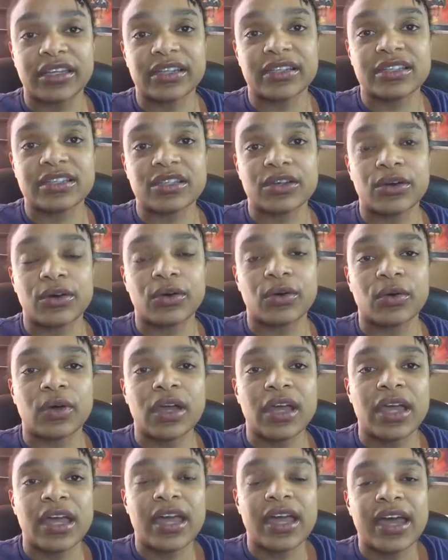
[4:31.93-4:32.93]
And so
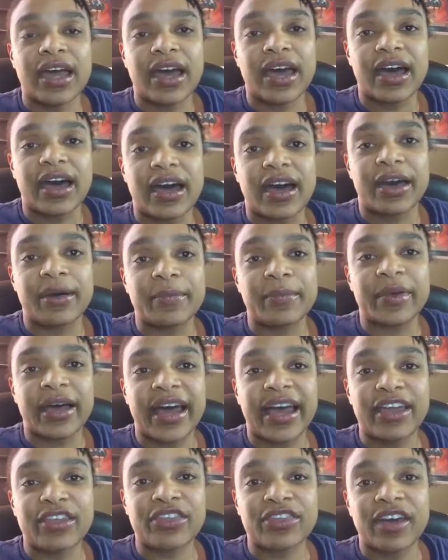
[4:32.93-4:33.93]

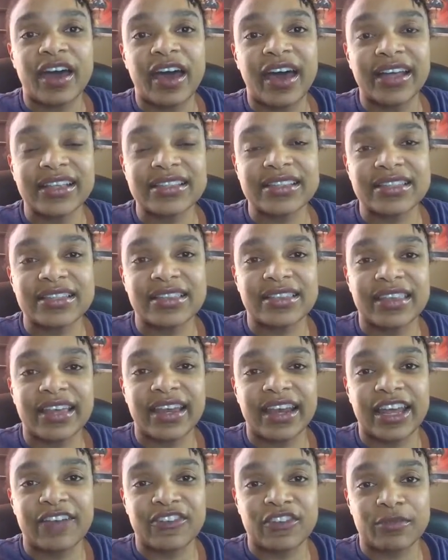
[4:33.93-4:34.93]
I thought
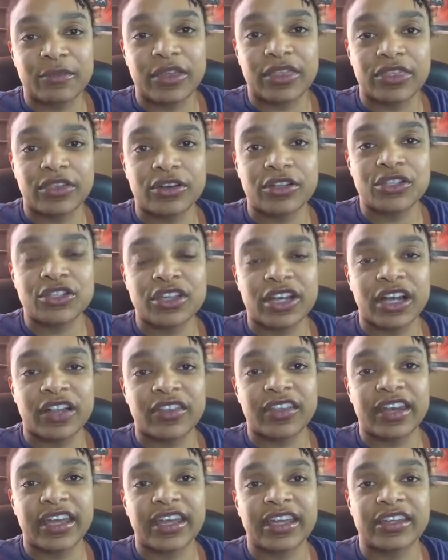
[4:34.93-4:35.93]
that after my 3rd
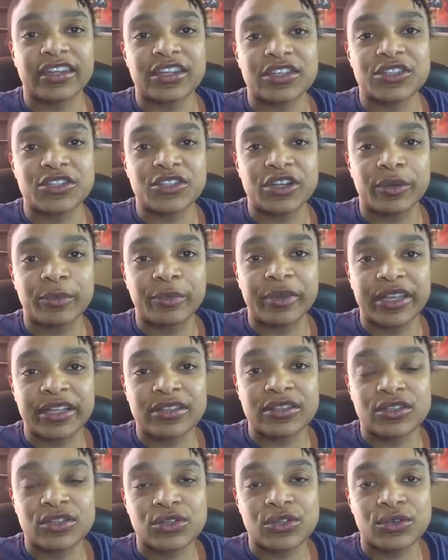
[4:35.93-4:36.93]
child that I could just jump
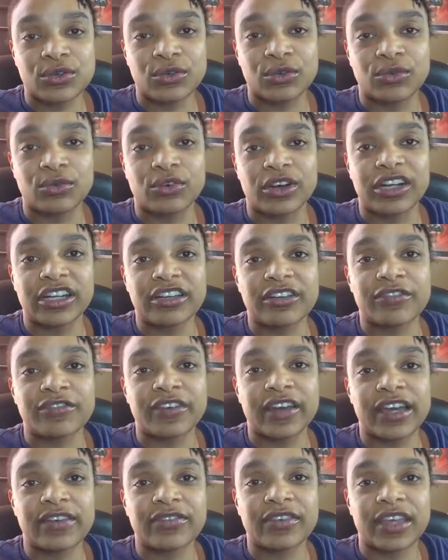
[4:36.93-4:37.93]
into running
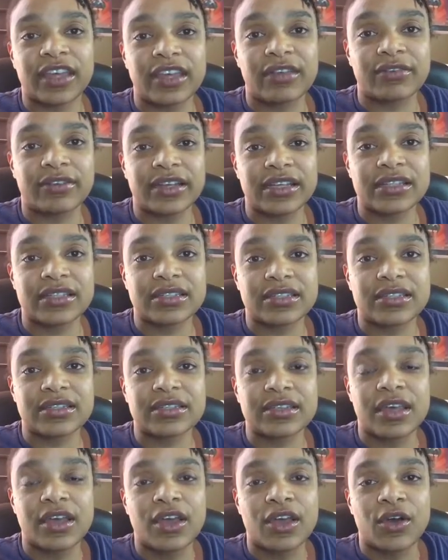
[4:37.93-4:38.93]
5K
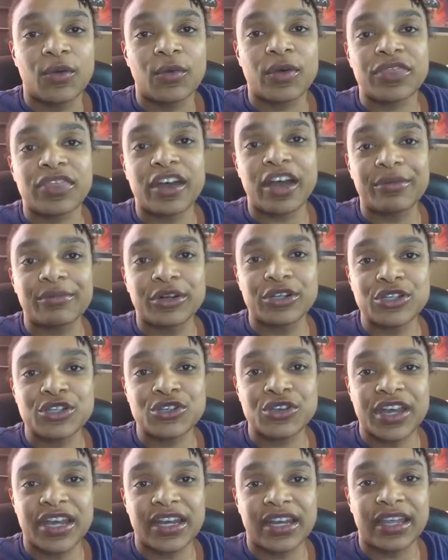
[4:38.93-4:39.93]
races without much
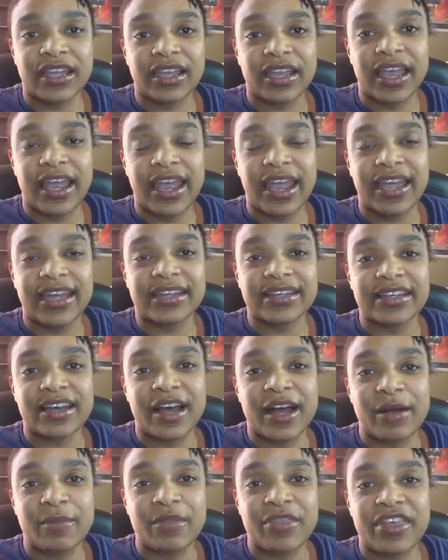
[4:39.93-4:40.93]
training. And
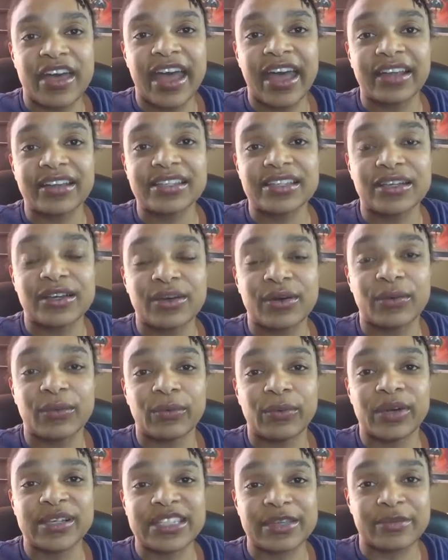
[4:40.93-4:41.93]
that
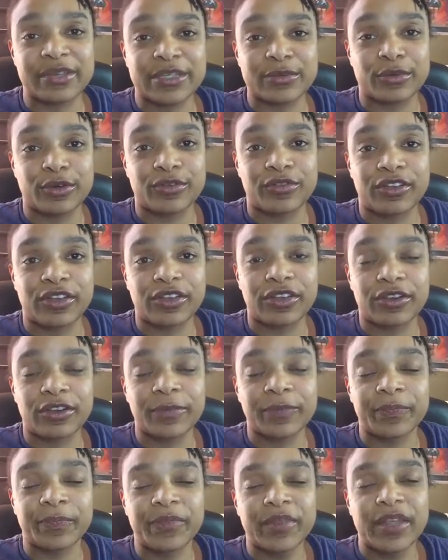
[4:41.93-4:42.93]
was an abysmal failure.